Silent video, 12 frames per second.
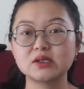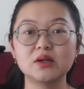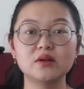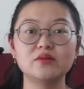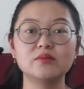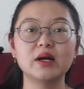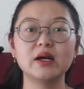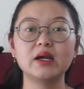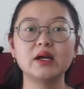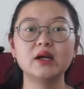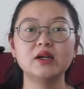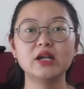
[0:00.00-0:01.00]
of my
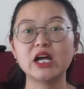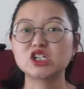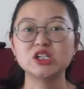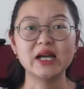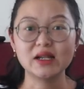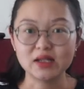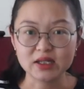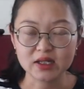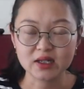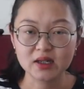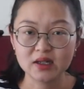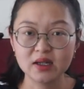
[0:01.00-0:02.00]
nationality.
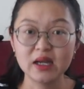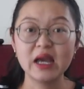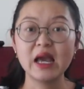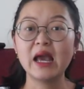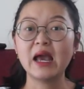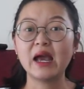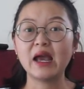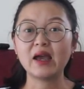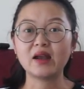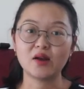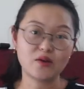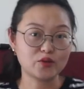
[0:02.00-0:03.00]

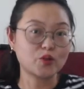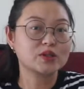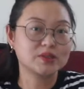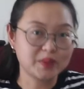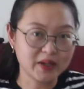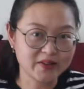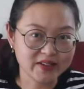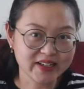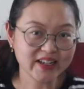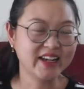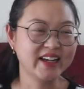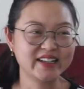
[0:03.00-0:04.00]
And of course, apparently,
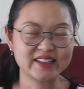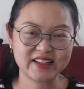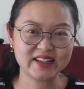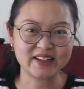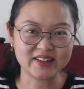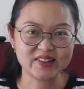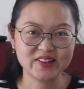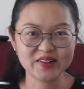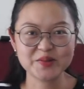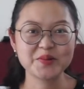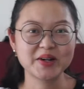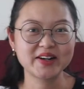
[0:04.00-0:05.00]
look
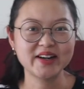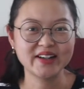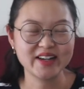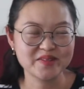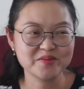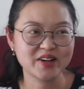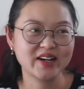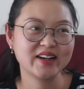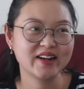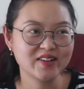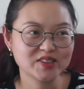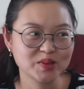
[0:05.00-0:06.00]
where I am right
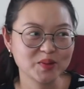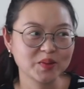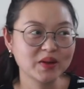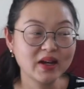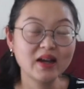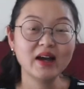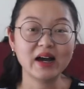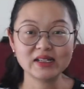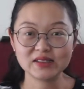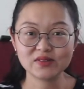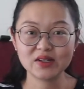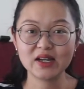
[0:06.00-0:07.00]
now. So I
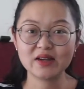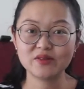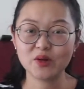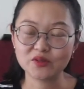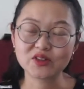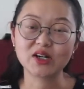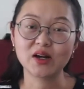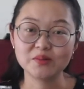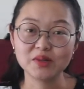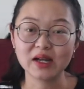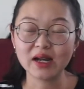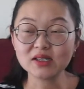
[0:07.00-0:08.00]
definitely have overcome
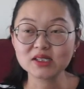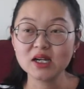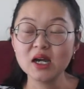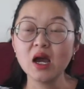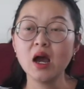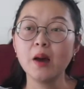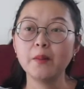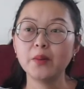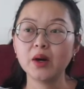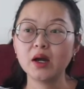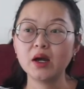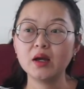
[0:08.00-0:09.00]
that.
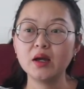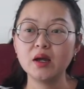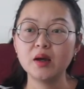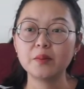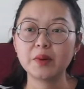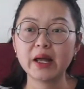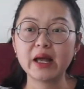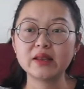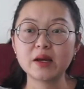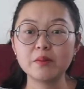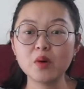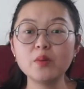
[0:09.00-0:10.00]
But at that
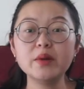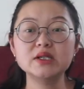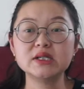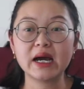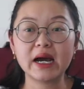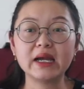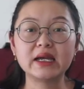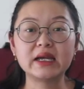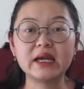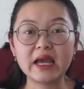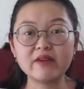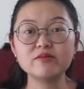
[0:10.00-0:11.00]
moment, I
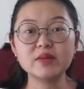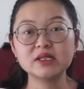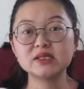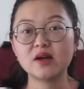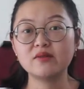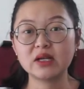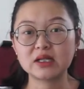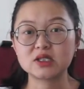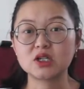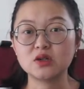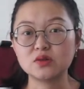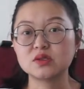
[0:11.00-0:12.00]
gave myself
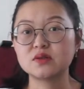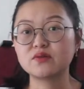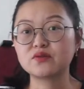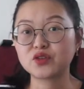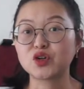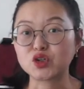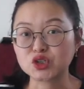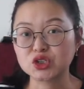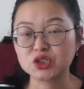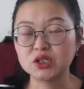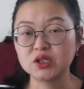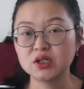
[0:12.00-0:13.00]
excuse first